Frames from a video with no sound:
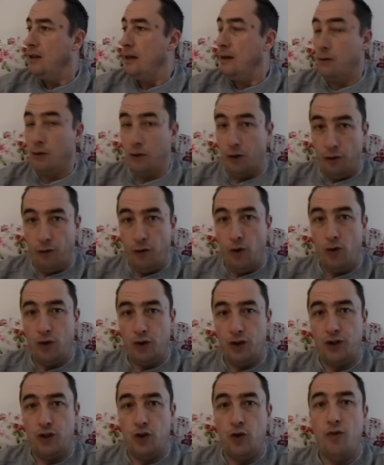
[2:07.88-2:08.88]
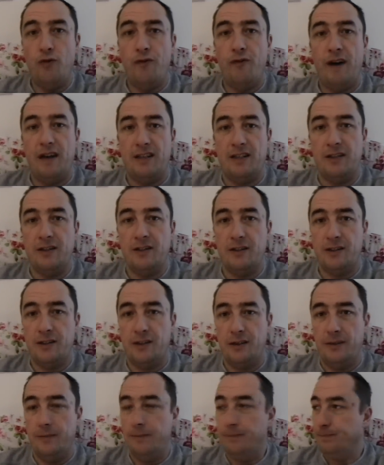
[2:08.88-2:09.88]
going to roast 2
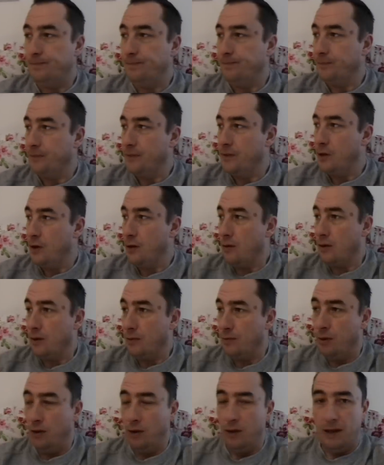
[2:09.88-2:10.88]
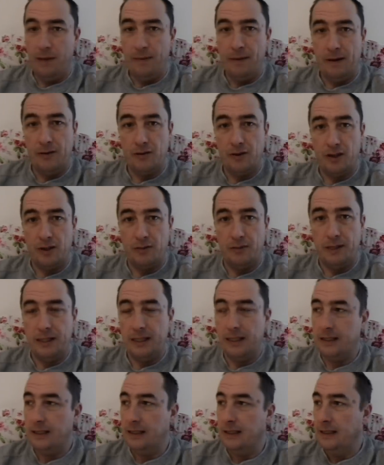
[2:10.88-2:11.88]
pheasants, so I'm going to pull them out in a
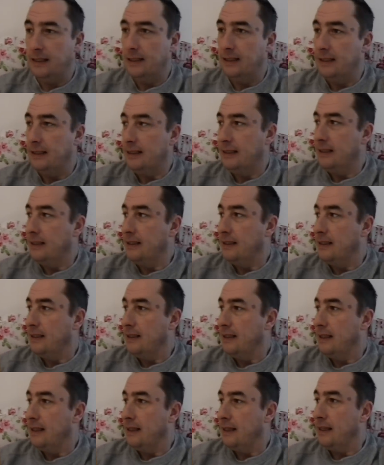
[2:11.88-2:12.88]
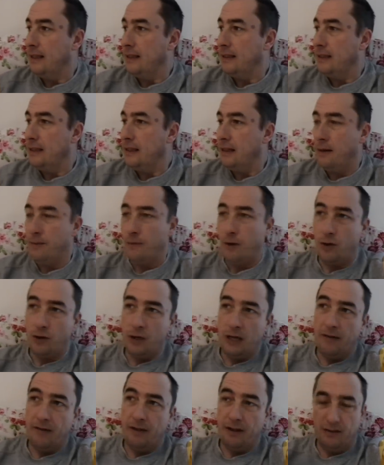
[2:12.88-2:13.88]
minute. And I'm not
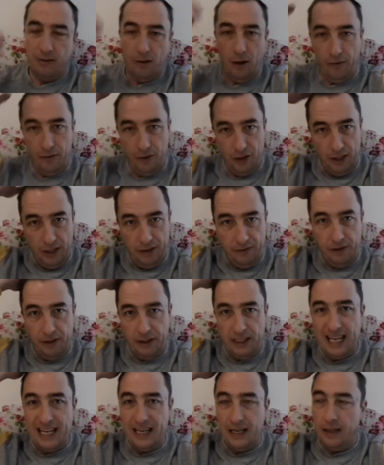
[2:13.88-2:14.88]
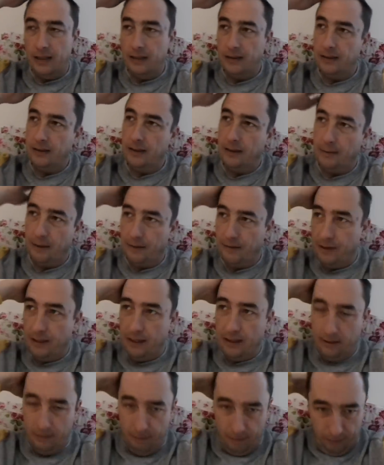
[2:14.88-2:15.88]
going to have it obviously for dinner. I'm having
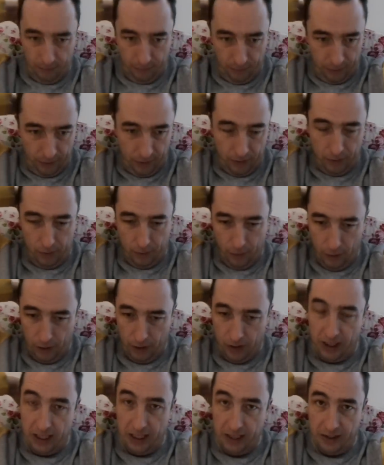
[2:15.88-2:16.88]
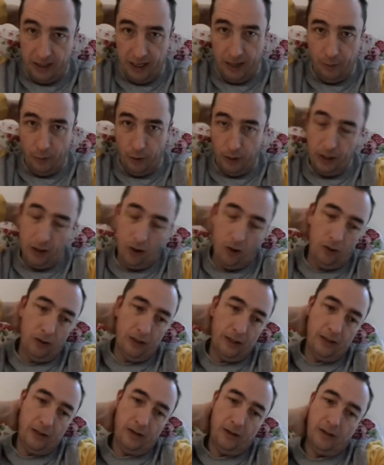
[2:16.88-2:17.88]
it, what, tea time we
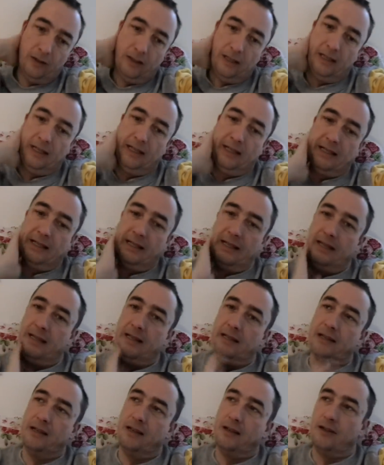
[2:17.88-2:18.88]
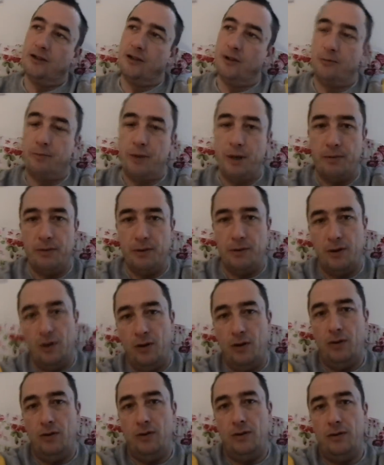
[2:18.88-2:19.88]
call it, or some people
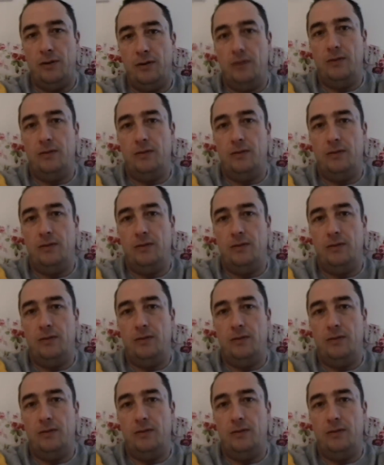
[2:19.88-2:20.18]
call